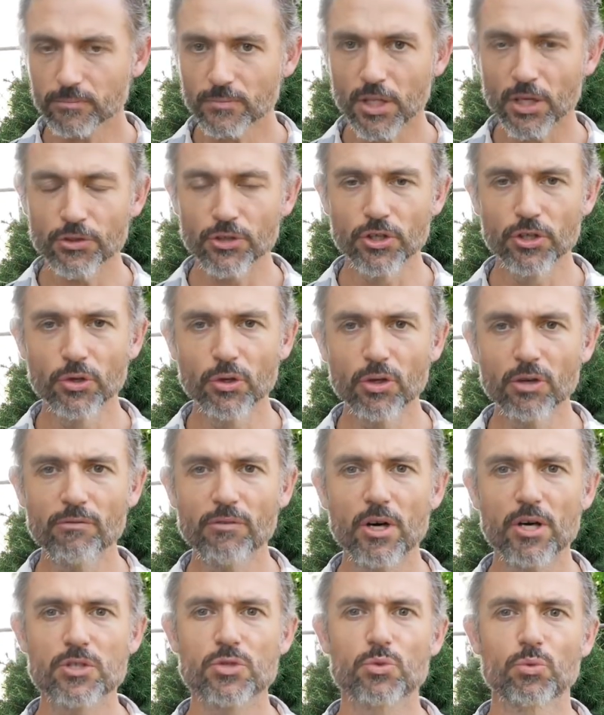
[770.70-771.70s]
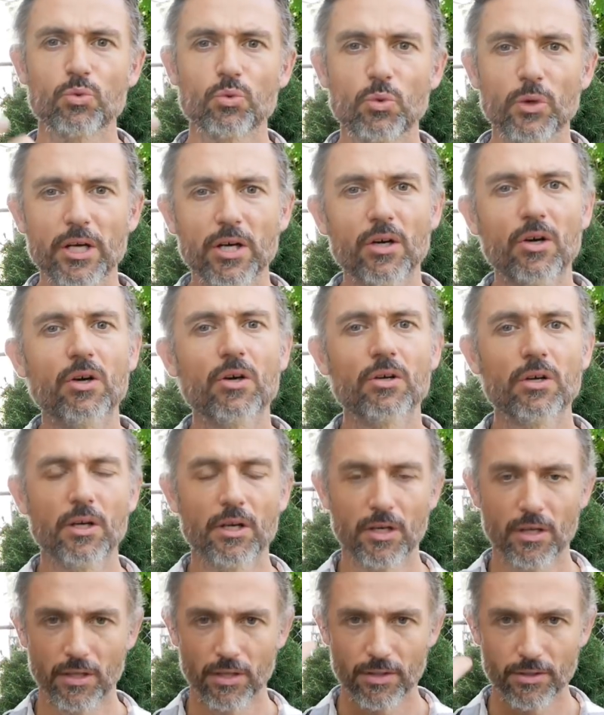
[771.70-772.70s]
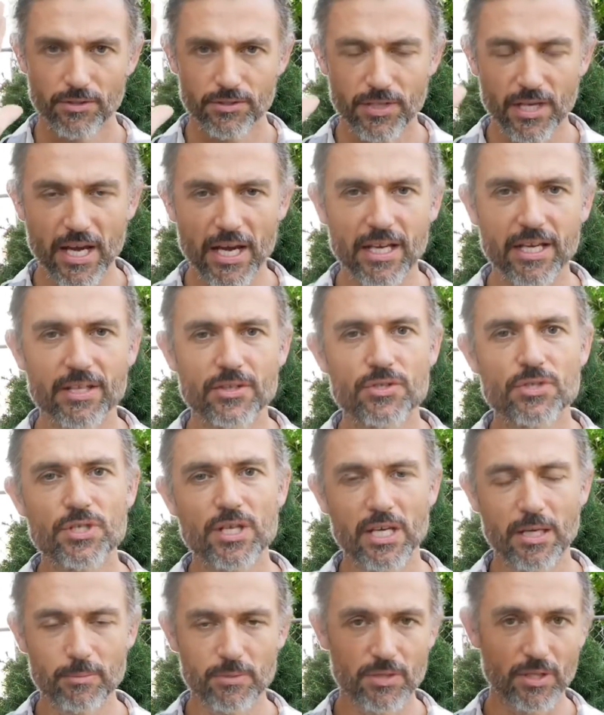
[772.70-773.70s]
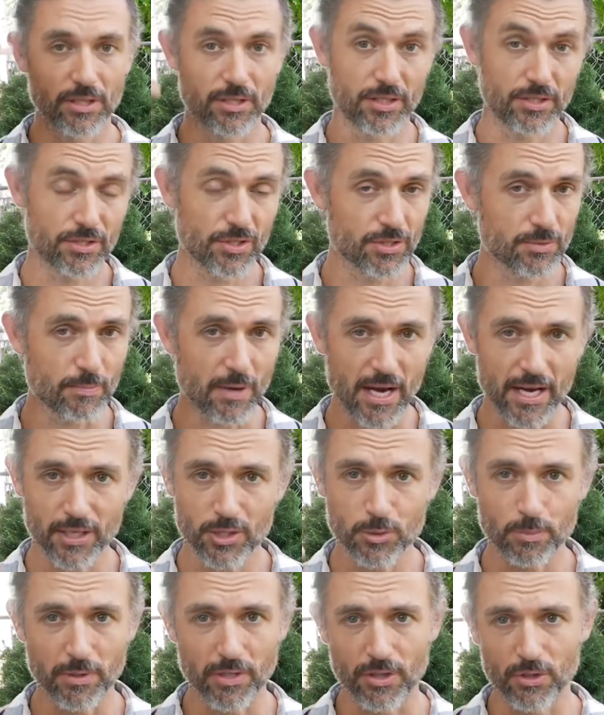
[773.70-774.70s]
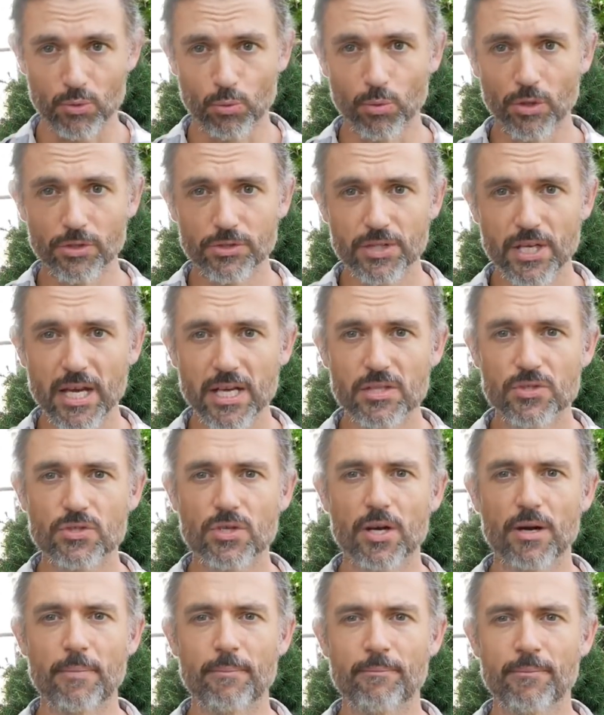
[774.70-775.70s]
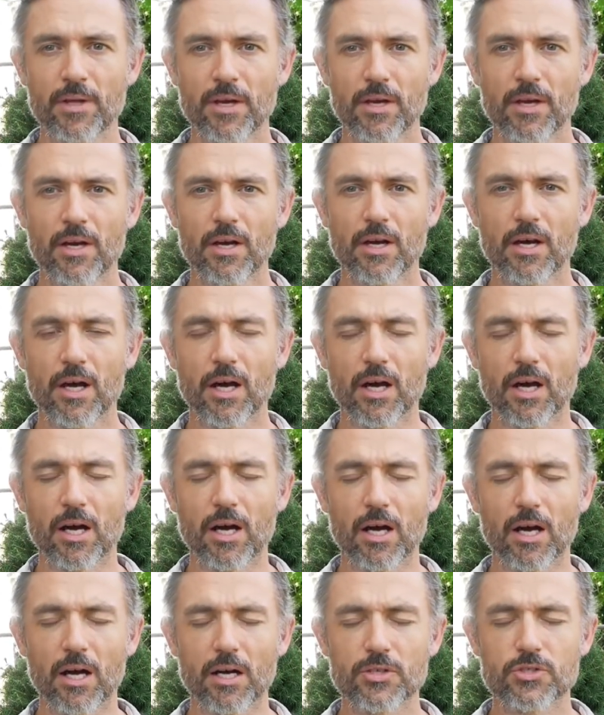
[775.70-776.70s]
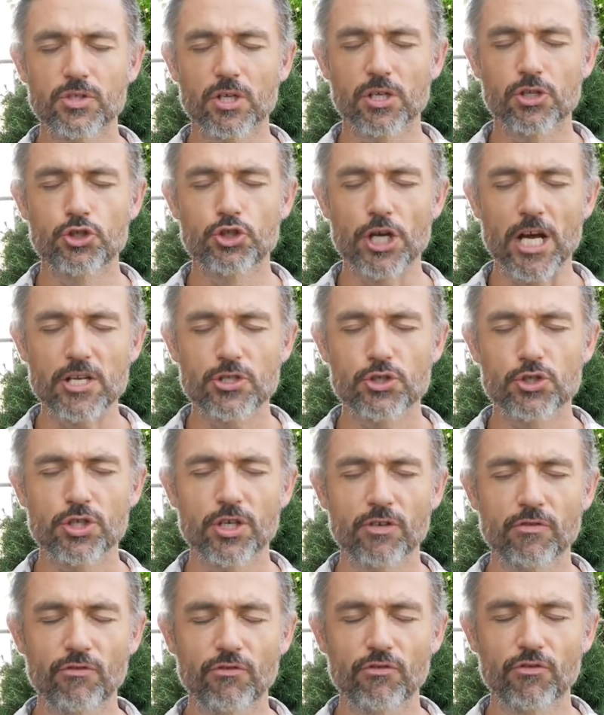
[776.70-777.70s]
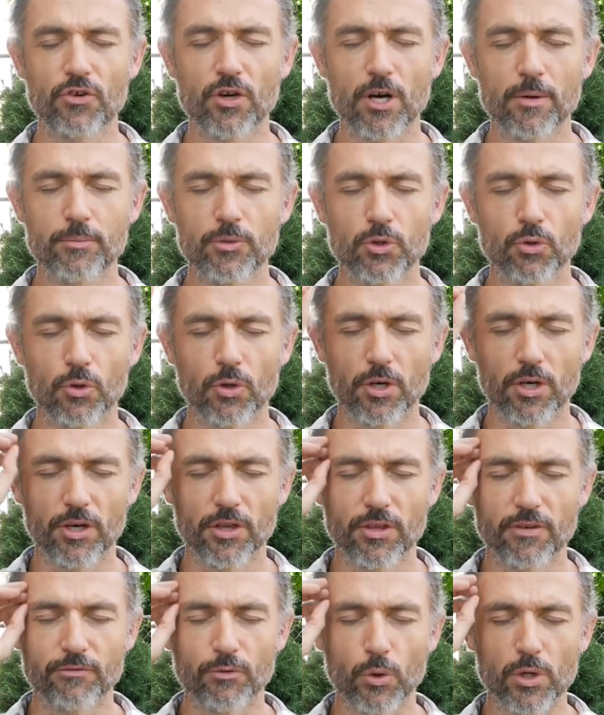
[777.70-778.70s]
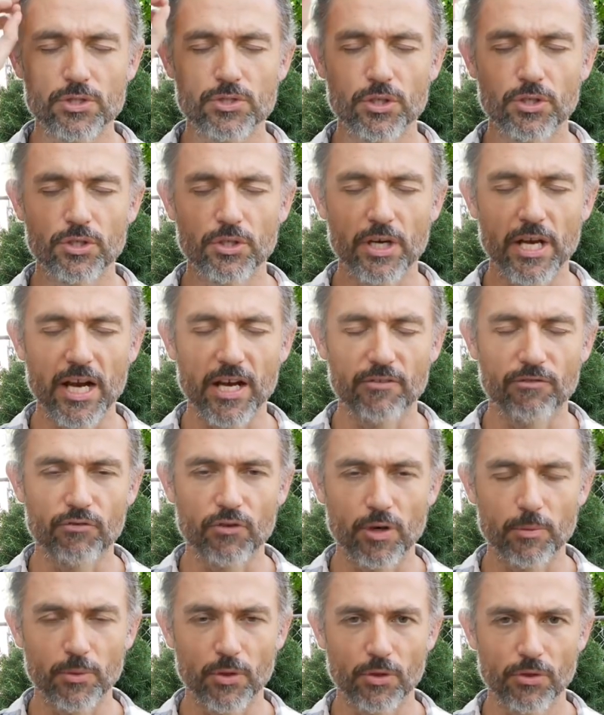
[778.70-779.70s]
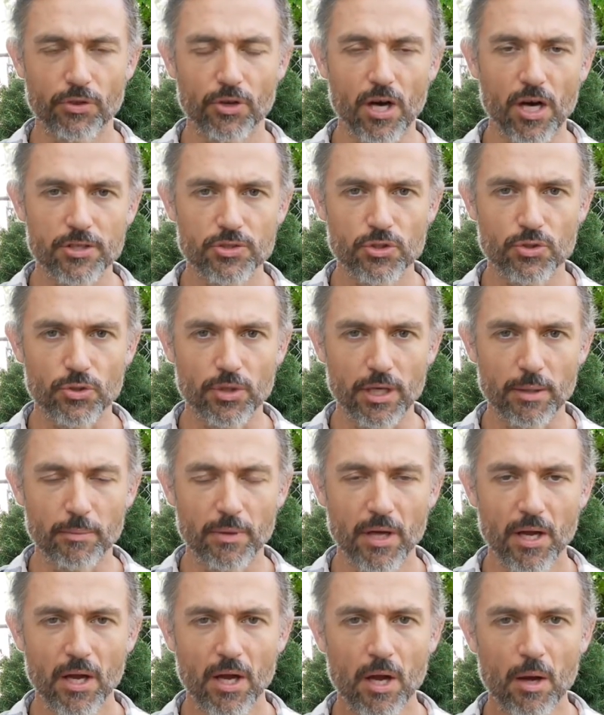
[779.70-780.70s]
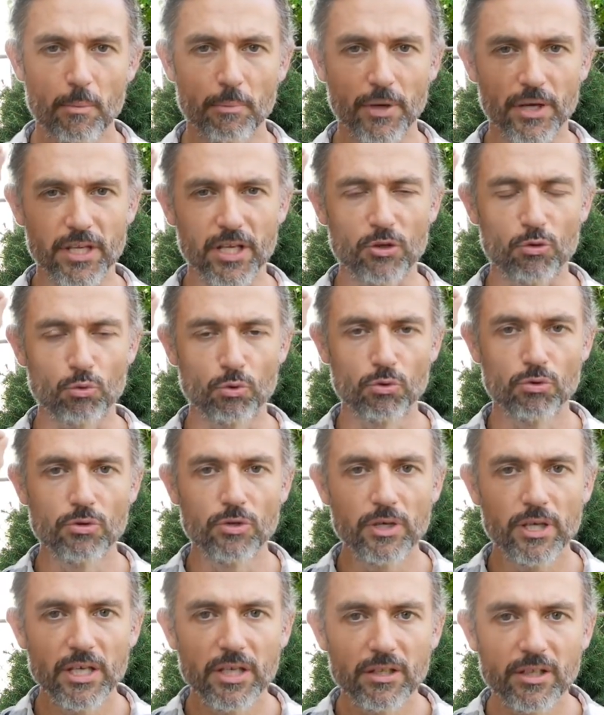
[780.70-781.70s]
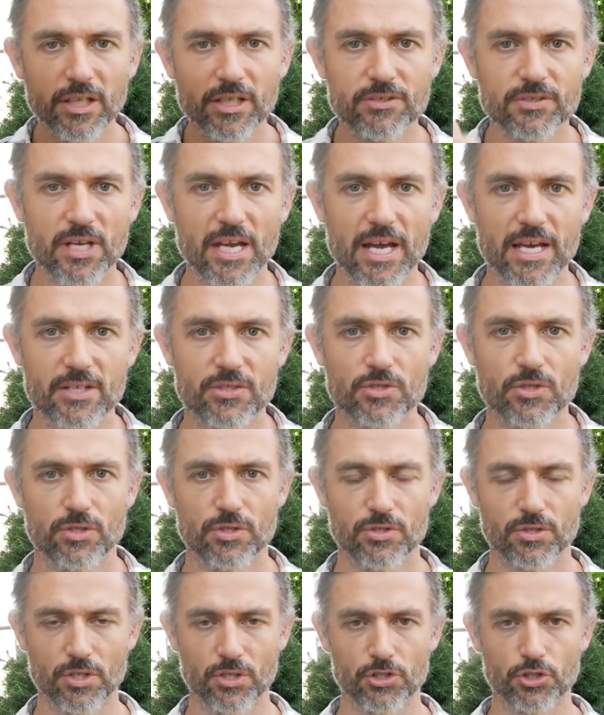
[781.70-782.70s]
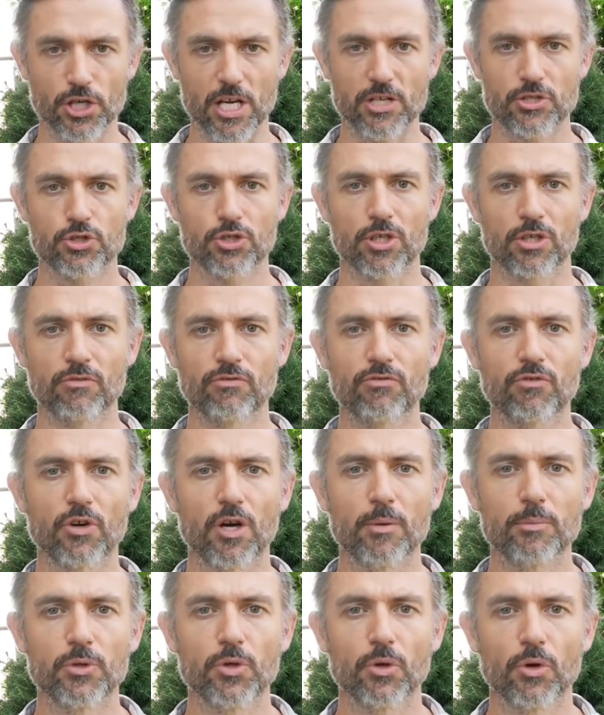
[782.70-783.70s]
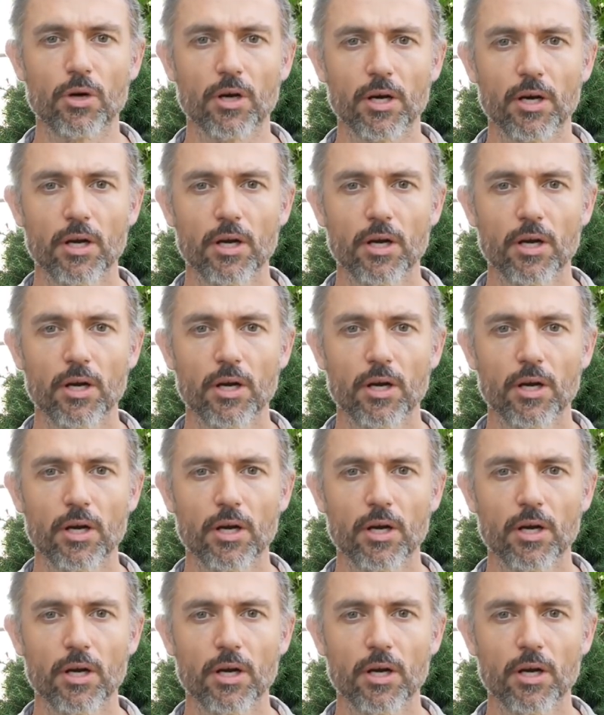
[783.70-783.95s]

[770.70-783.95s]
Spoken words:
the universe will take, it seems, this is my experience, will take some suggestion from the voice in your head, from your thought stream. But it really takes suggestion from your